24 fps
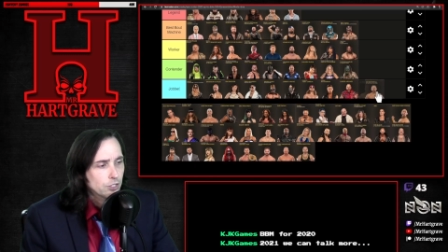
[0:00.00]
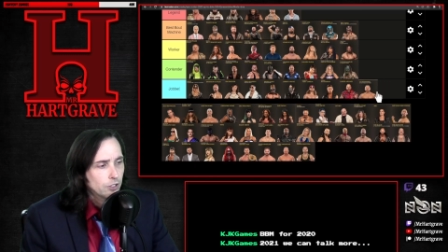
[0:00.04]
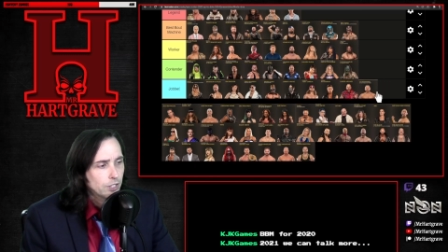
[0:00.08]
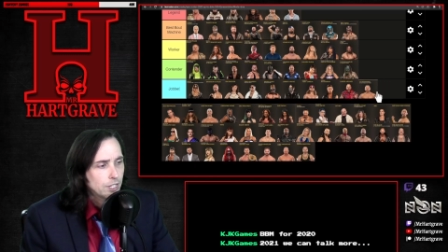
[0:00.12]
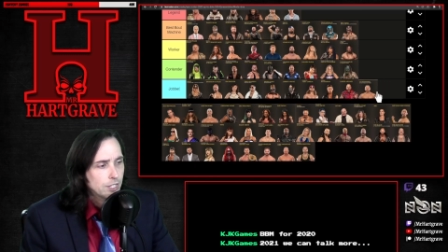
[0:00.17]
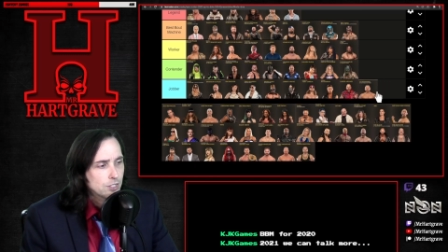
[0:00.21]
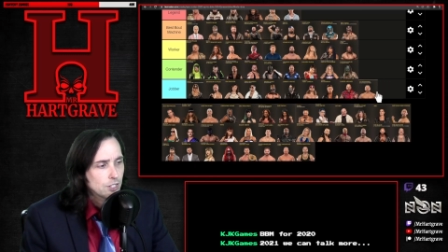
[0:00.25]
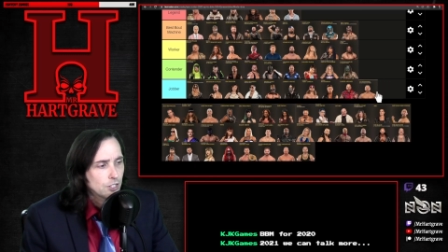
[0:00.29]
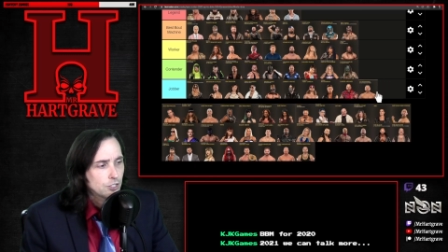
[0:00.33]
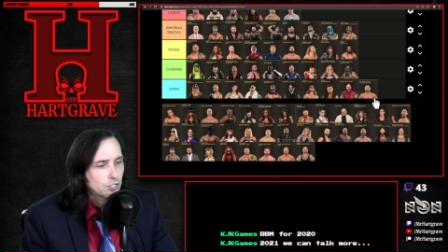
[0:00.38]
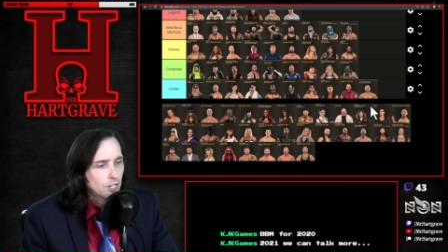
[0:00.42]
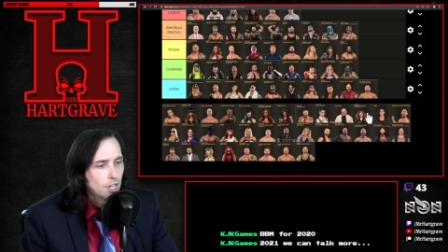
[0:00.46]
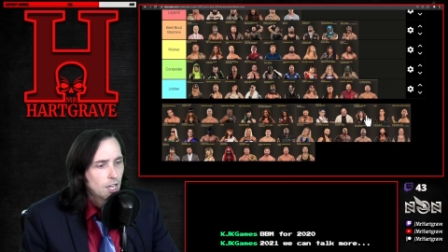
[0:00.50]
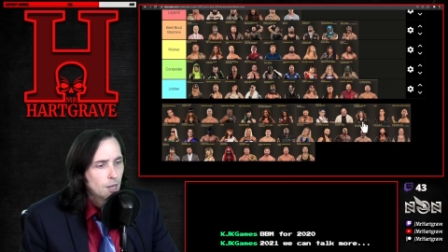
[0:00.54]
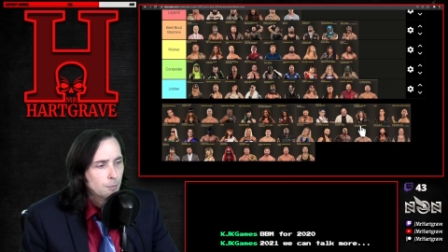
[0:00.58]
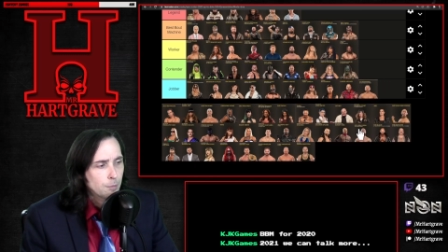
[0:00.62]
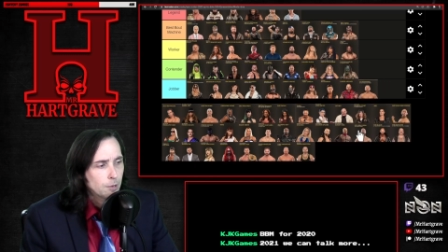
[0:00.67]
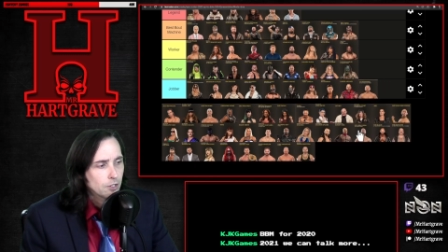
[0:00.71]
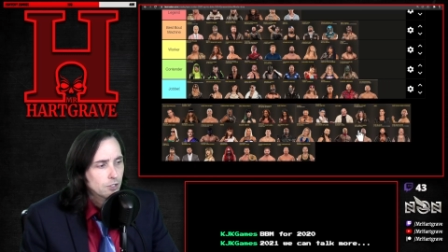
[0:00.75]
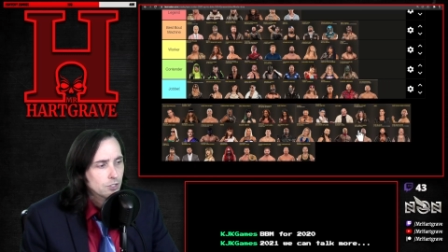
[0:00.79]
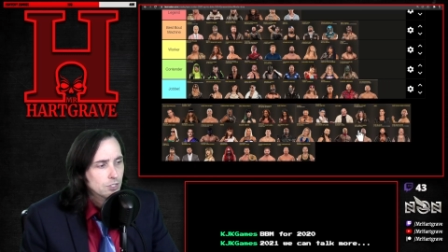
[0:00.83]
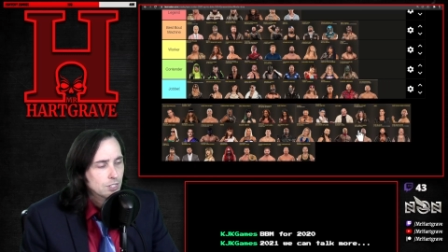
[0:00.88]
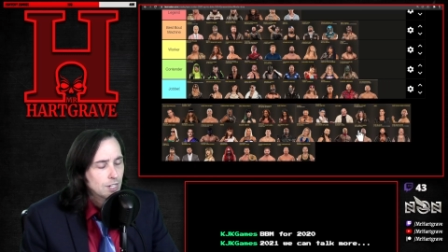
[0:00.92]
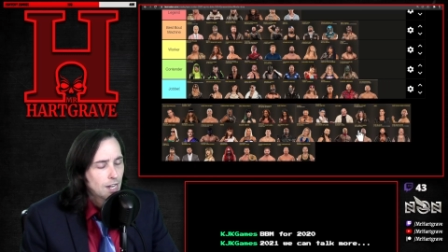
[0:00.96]
He's a
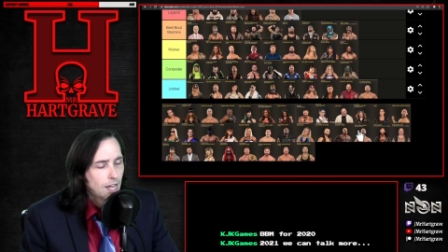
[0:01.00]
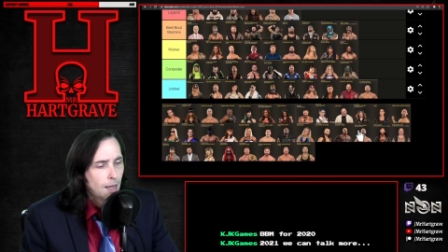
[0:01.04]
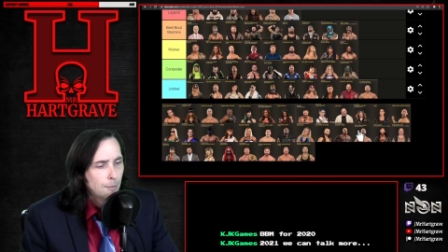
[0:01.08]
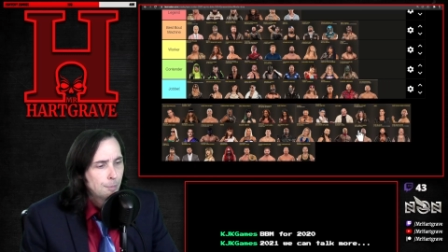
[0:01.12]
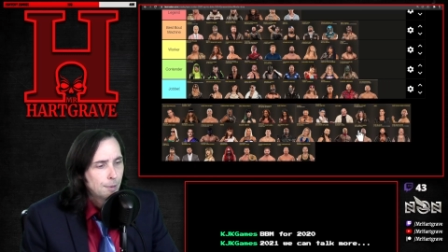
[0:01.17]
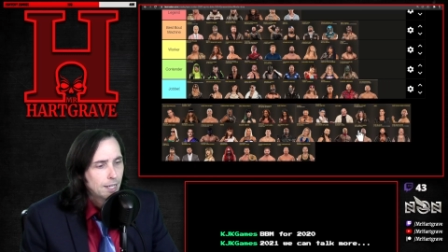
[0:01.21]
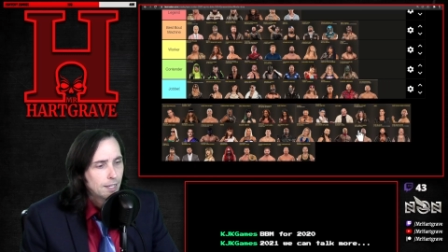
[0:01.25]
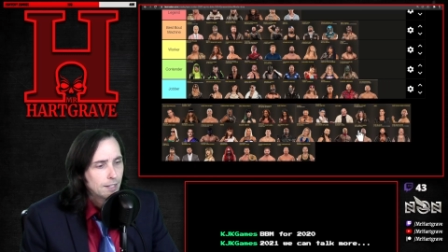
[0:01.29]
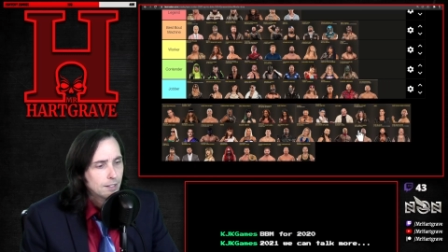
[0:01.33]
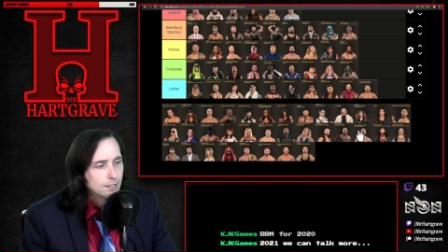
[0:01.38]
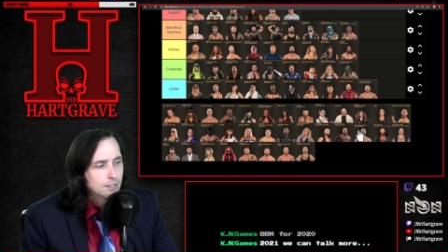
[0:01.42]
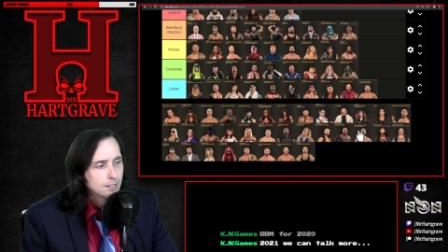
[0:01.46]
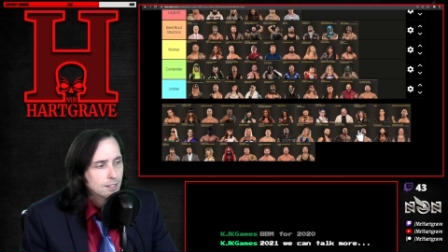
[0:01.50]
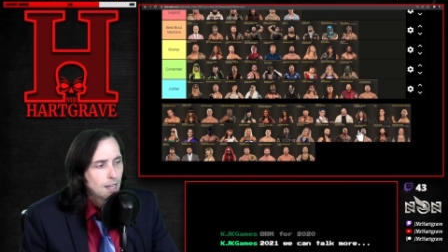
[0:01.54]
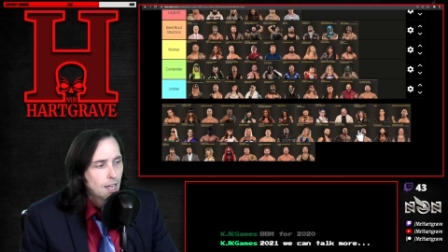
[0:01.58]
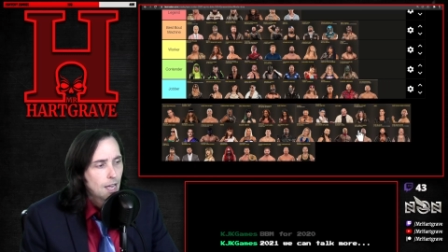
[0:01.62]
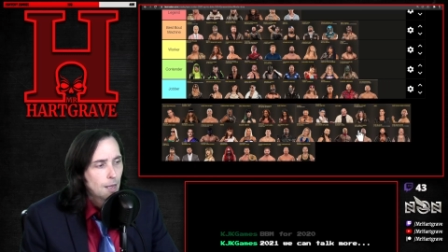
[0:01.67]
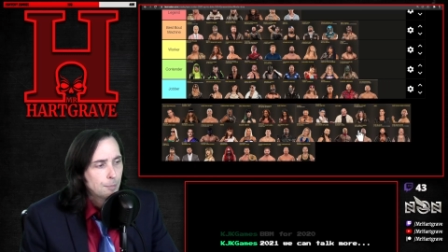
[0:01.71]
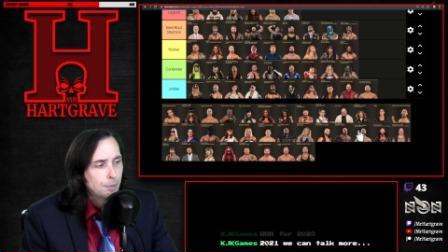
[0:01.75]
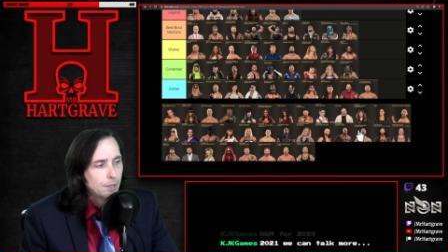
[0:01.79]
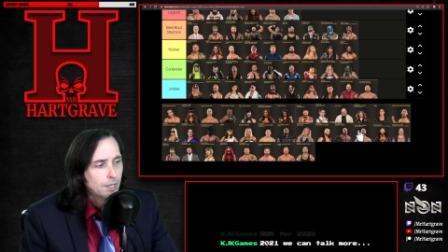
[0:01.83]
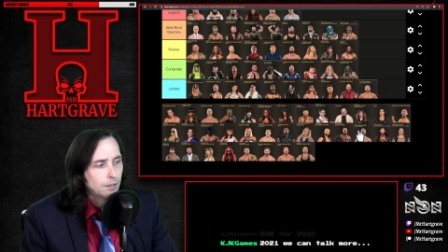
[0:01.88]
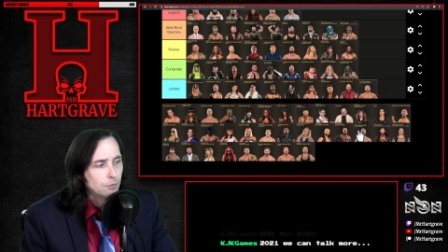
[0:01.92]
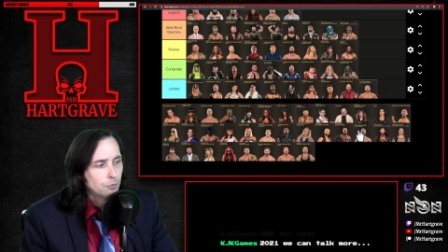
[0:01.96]
jobber. Stop it.
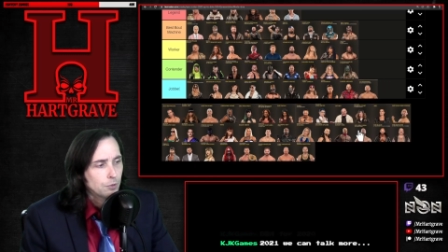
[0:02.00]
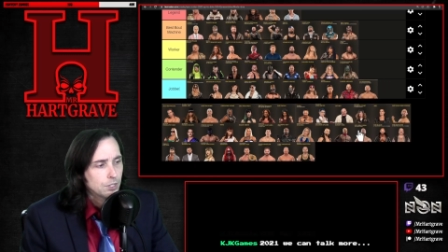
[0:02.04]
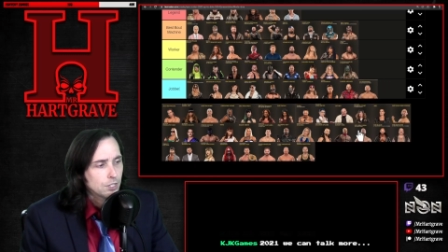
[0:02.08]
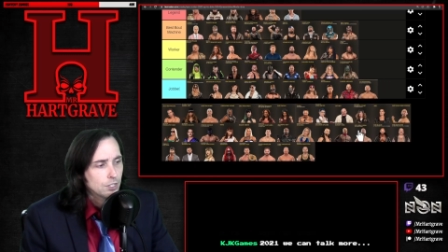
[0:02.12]
Stop it with